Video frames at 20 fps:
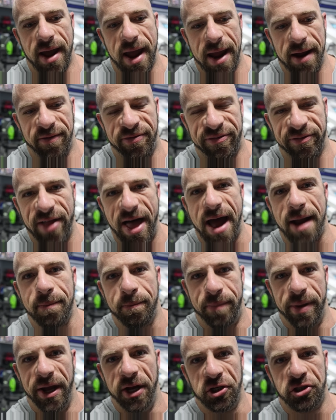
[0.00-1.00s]
a
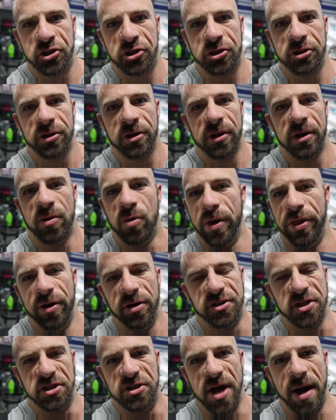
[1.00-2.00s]
flat bench, whether
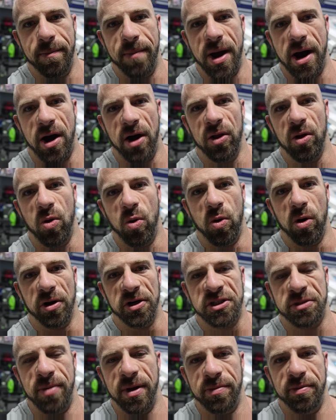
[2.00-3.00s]
it's a dumbbell or
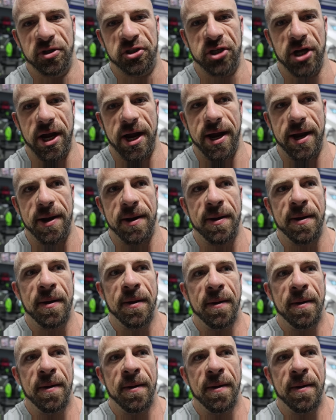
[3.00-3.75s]
a Smith machine